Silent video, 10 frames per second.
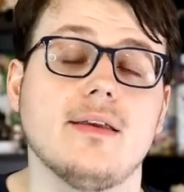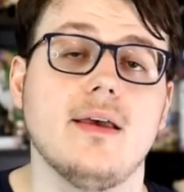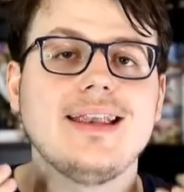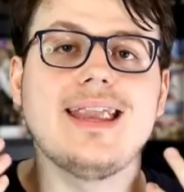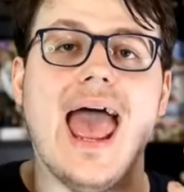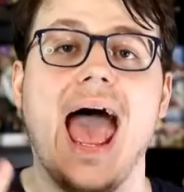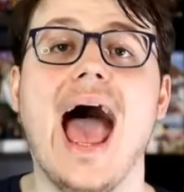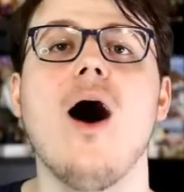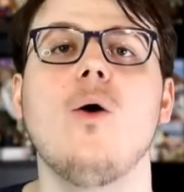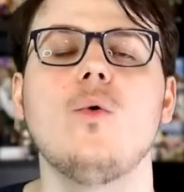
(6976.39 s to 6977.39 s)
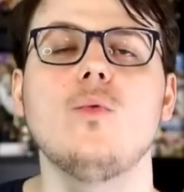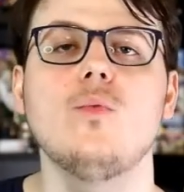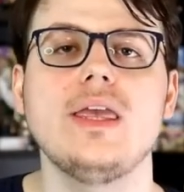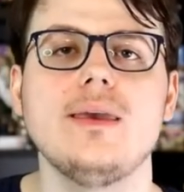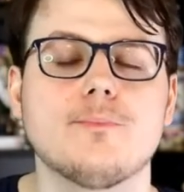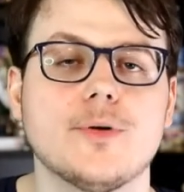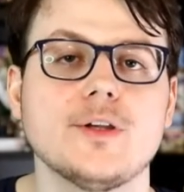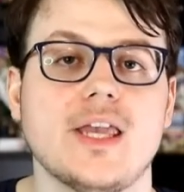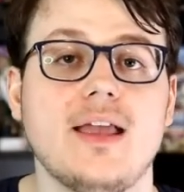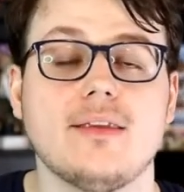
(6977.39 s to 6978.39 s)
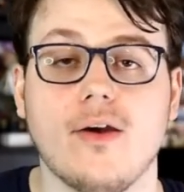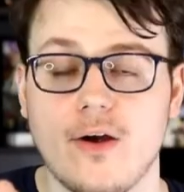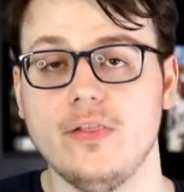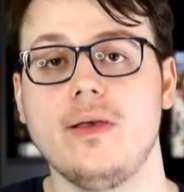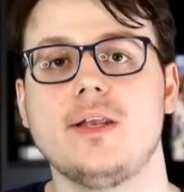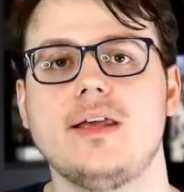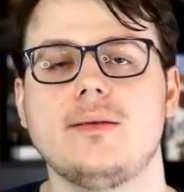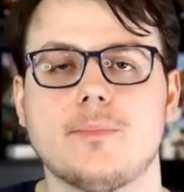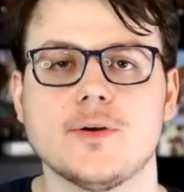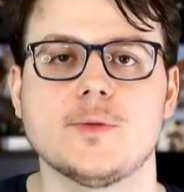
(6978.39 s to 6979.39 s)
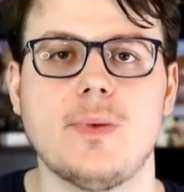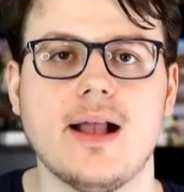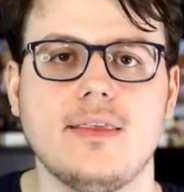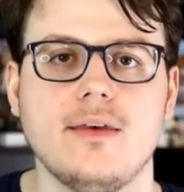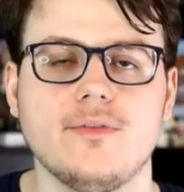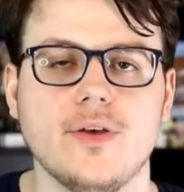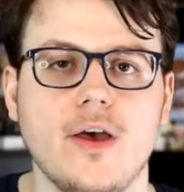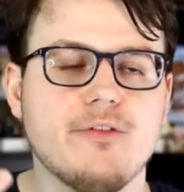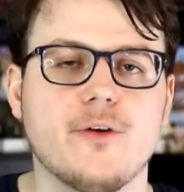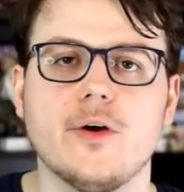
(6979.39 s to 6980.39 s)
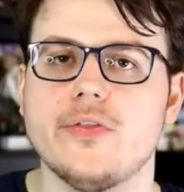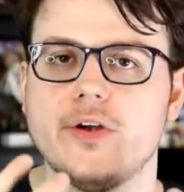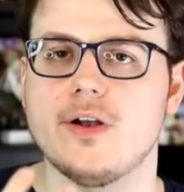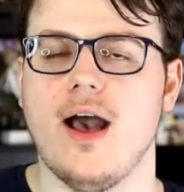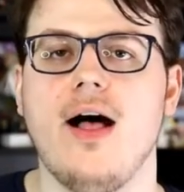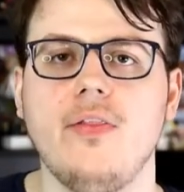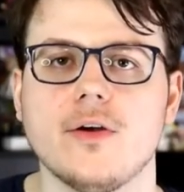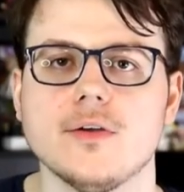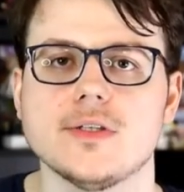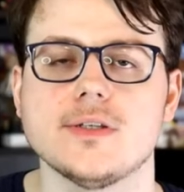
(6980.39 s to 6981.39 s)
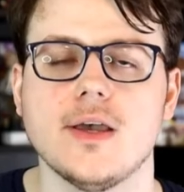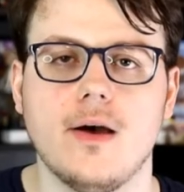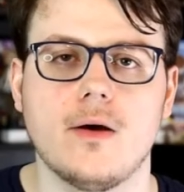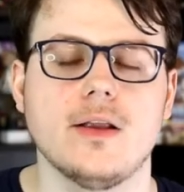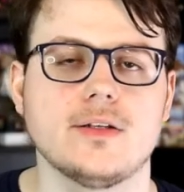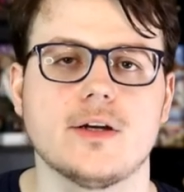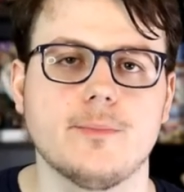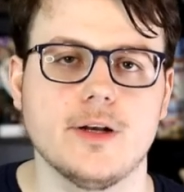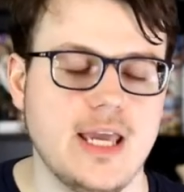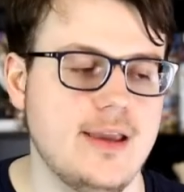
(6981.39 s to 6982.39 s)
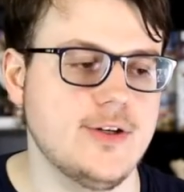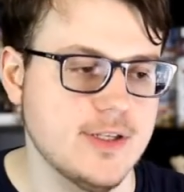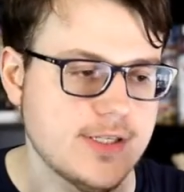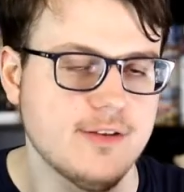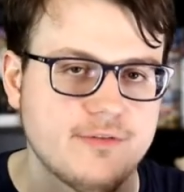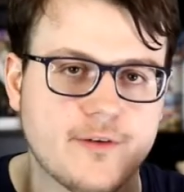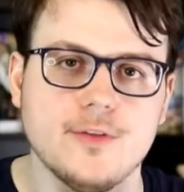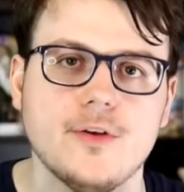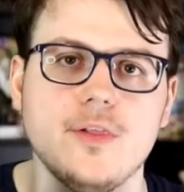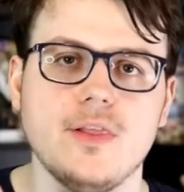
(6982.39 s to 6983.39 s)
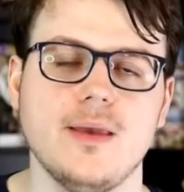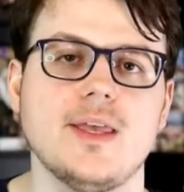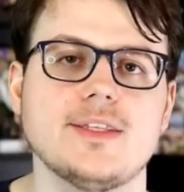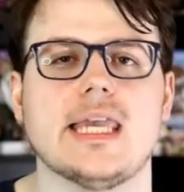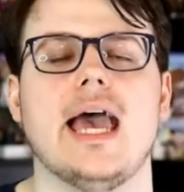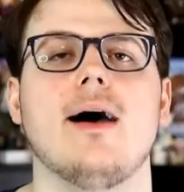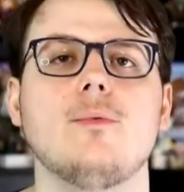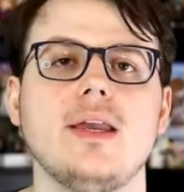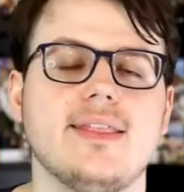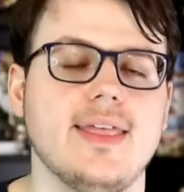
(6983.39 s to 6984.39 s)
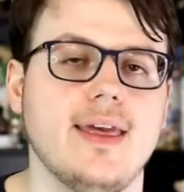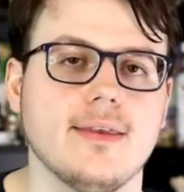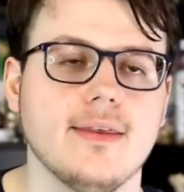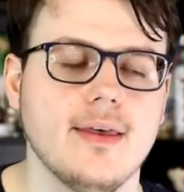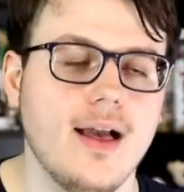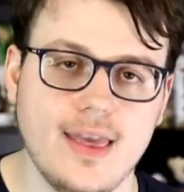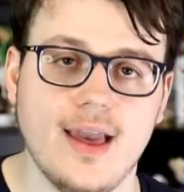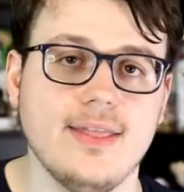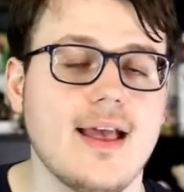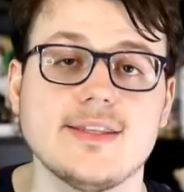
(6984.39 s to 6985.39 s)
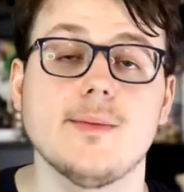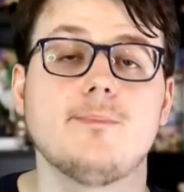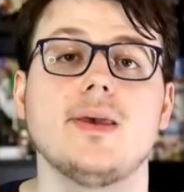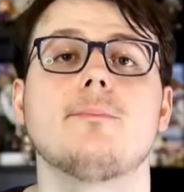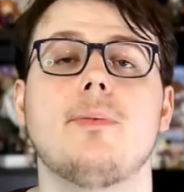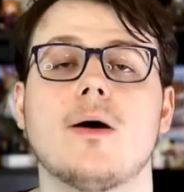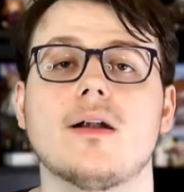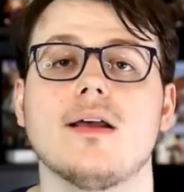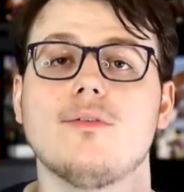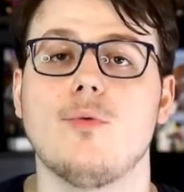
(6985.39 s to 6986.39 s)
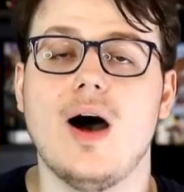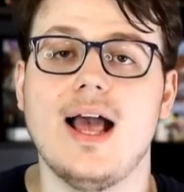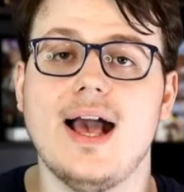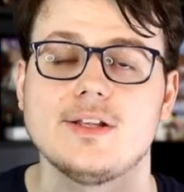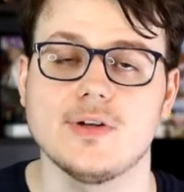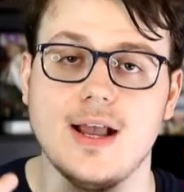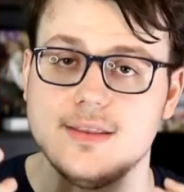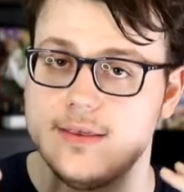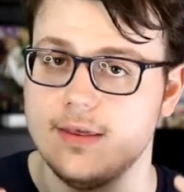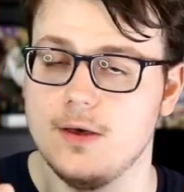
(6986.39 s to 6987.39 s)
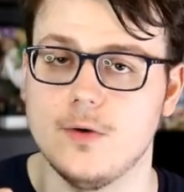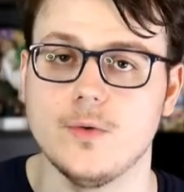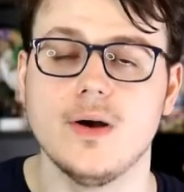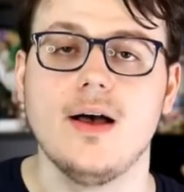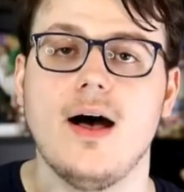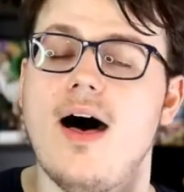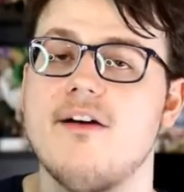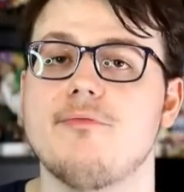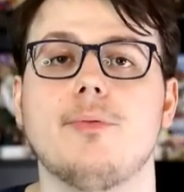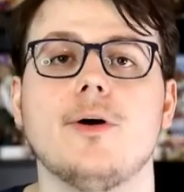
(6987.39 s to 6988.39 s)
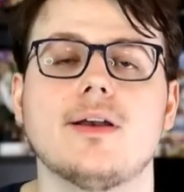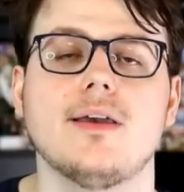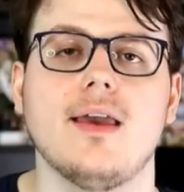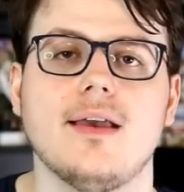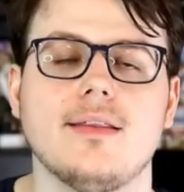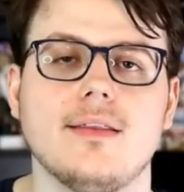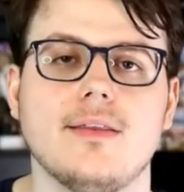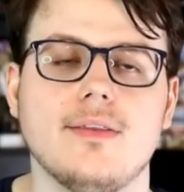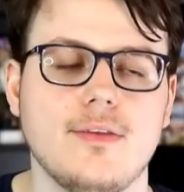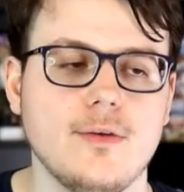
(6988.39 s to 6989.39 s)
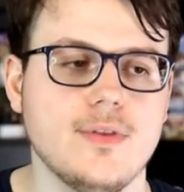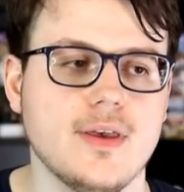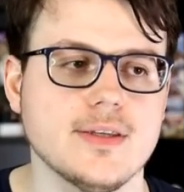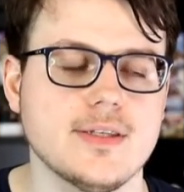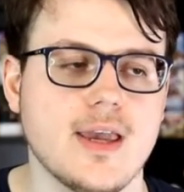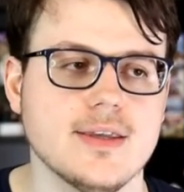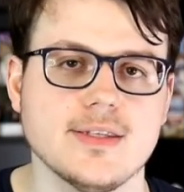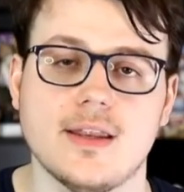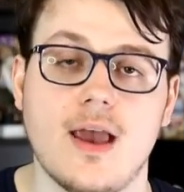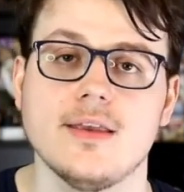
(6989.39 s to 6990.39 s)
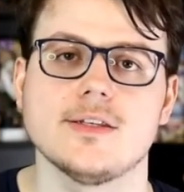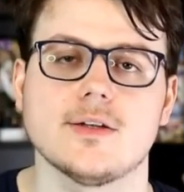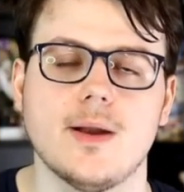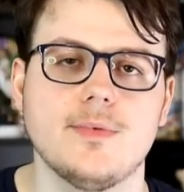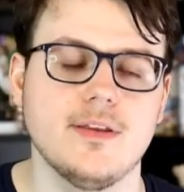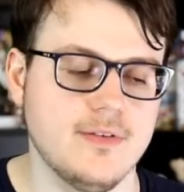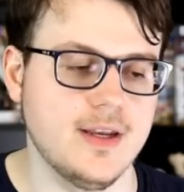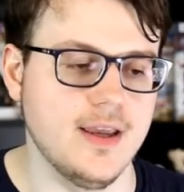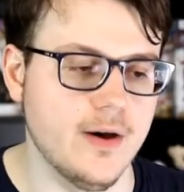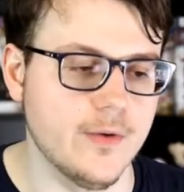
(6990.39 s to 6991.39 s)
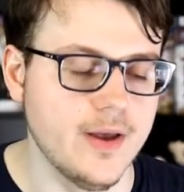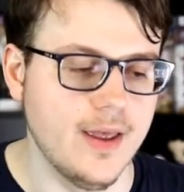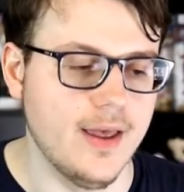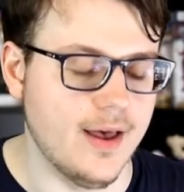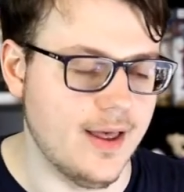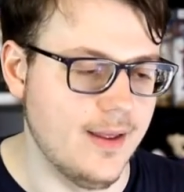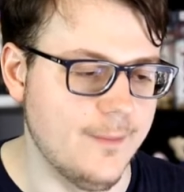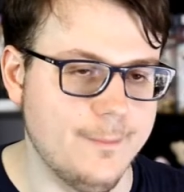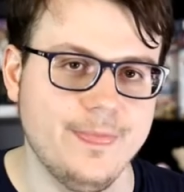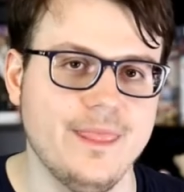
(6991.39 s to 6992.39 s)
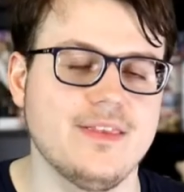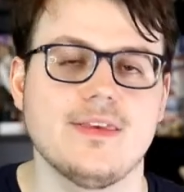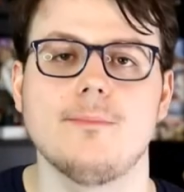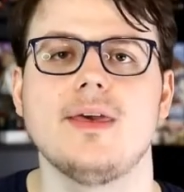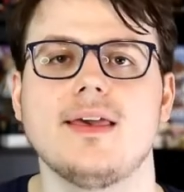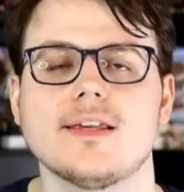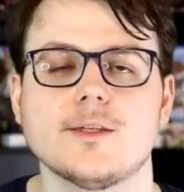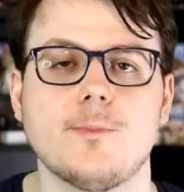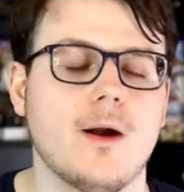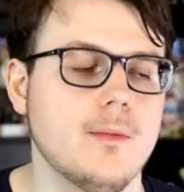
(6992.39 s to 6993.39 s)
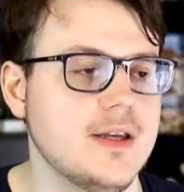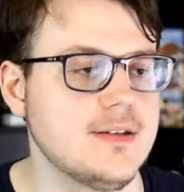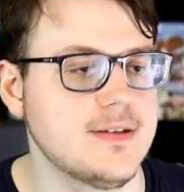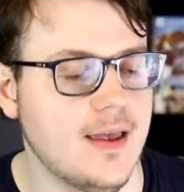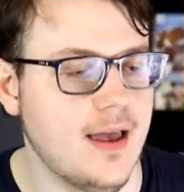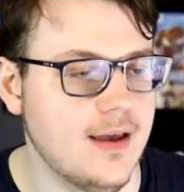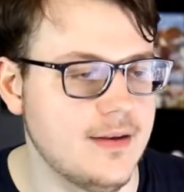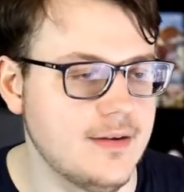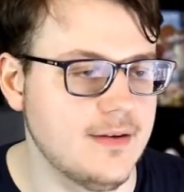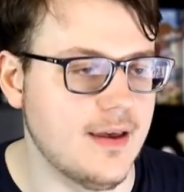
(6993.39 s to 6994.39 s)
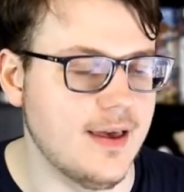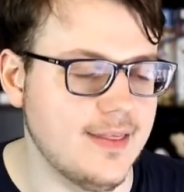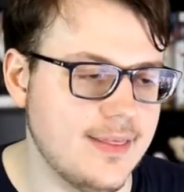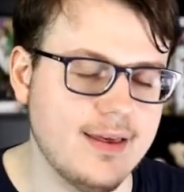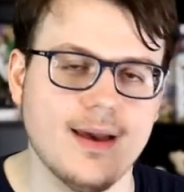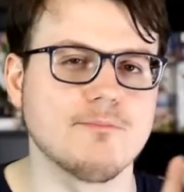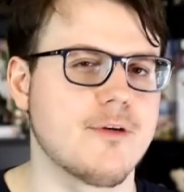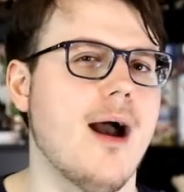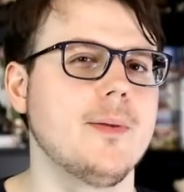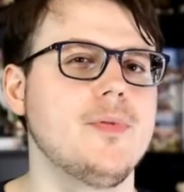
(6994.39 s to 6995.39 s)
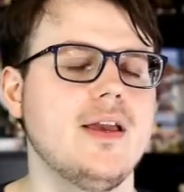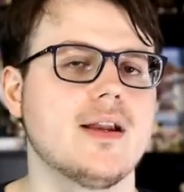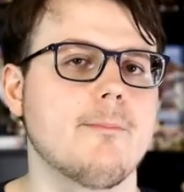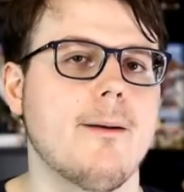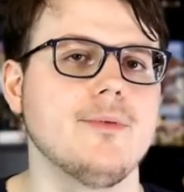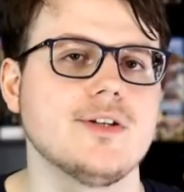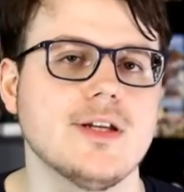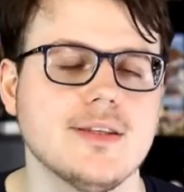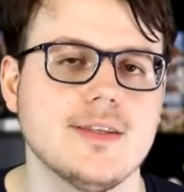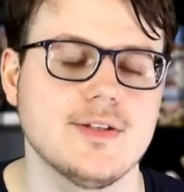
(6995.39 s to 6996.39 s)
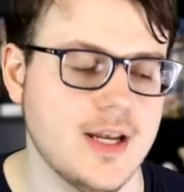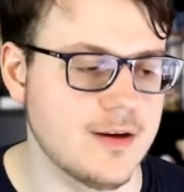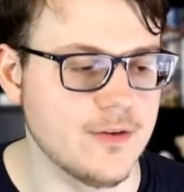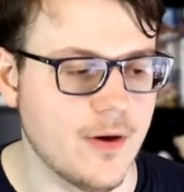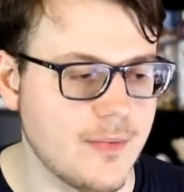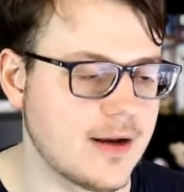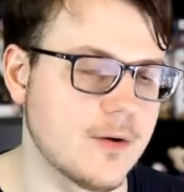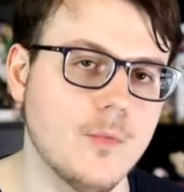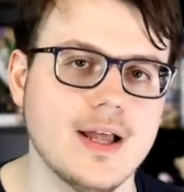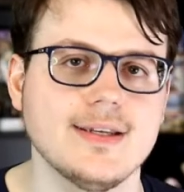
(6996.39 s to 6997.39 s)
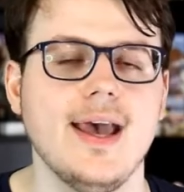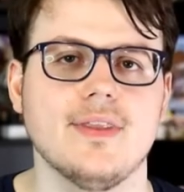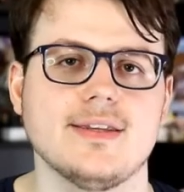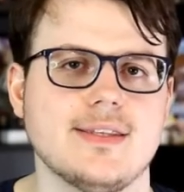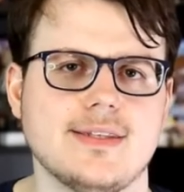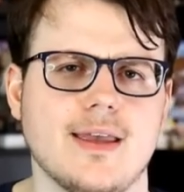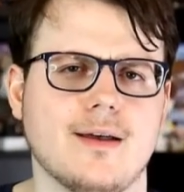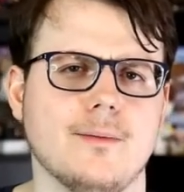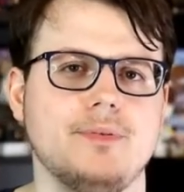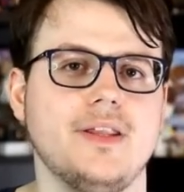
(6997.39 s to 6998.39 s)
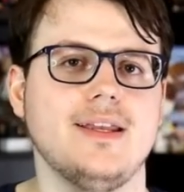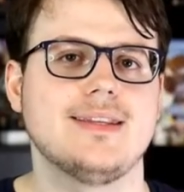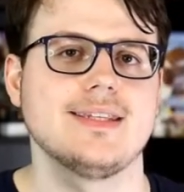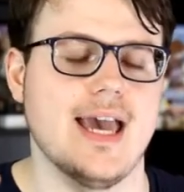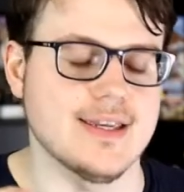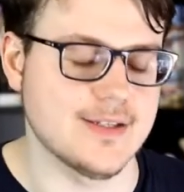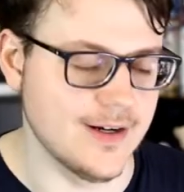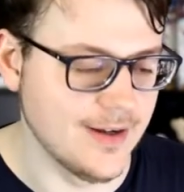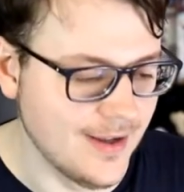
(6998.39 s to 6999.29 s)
And how we present our limited perspective further colors our interpretations and further limits how we think. Again, that's a big part of why I tried to go off book and do this as an unscripted video. It's a big experiment, and I think I'm probably going to publish it to the channel no matter what, unless it's a complete disaster.